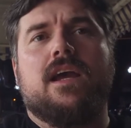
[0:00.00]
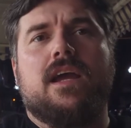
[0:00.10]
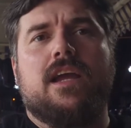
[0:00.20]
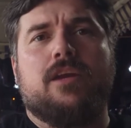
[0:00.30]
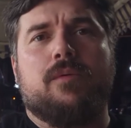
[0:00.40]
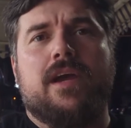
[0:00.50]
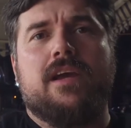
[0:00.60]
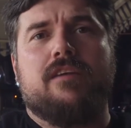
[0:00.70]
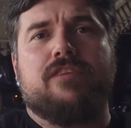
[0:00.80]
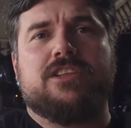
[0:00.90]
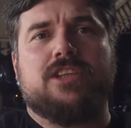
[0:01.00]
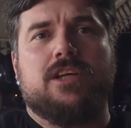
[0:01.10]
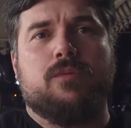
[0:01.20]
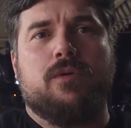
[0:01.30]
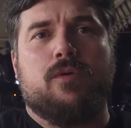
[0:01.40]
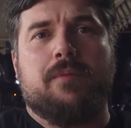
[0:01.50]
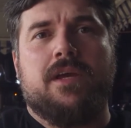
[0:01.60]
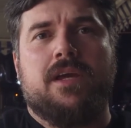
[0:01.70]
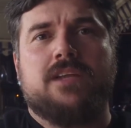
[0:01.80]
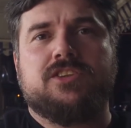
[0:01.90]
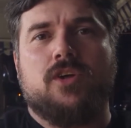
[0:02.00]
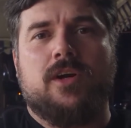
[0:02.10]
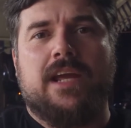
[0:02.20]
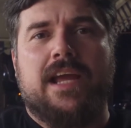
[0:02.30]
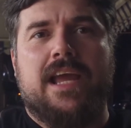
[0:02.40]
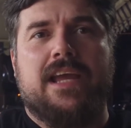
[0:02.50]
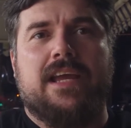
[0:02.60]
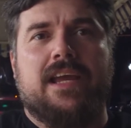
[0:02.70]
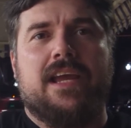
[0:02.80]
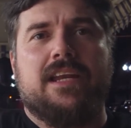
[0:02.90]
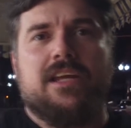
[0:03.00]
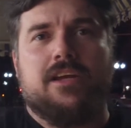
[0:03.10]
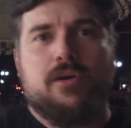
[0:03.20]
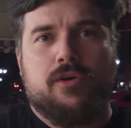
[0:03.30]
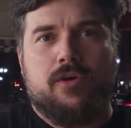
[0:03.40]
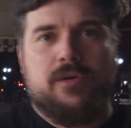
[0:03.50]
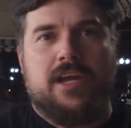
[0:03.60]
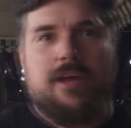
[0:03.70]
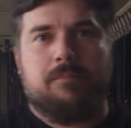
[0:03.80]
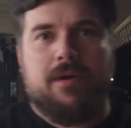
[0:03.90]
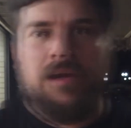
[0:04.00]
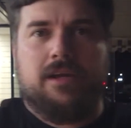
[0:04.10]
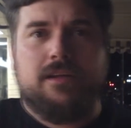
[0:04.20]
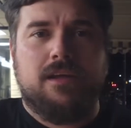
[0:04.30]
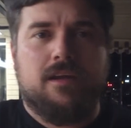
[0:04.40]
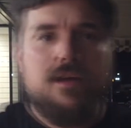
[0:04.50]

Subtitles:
anyway, eventually we will be starting a Indiegogo campaign,